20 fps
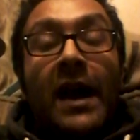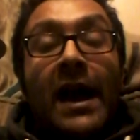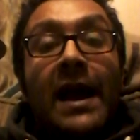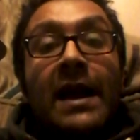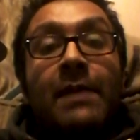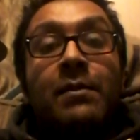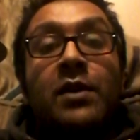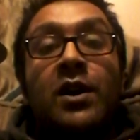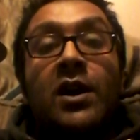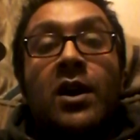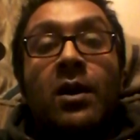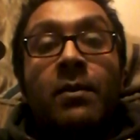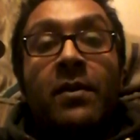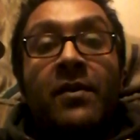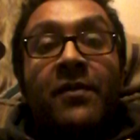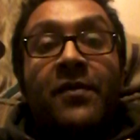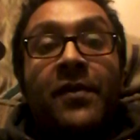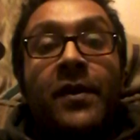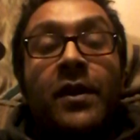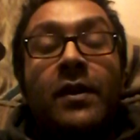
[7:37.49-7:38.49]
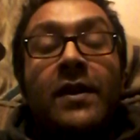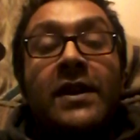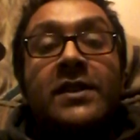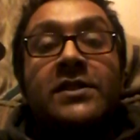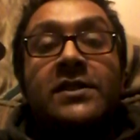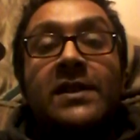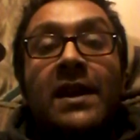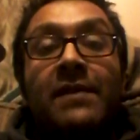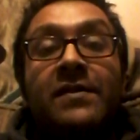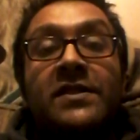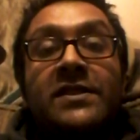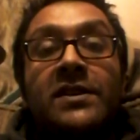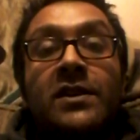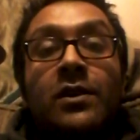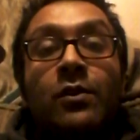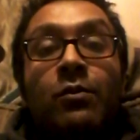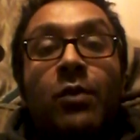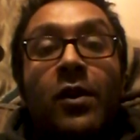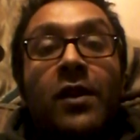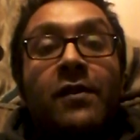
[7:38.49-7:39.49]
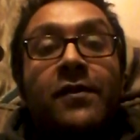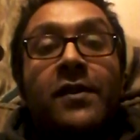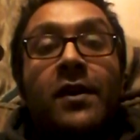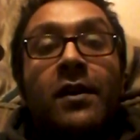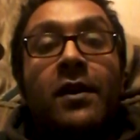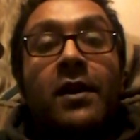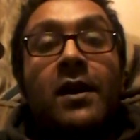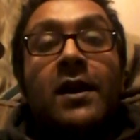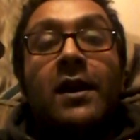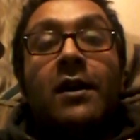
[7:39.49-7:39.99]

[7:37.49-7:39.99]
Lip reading: I am coming for you, each and every single one of you.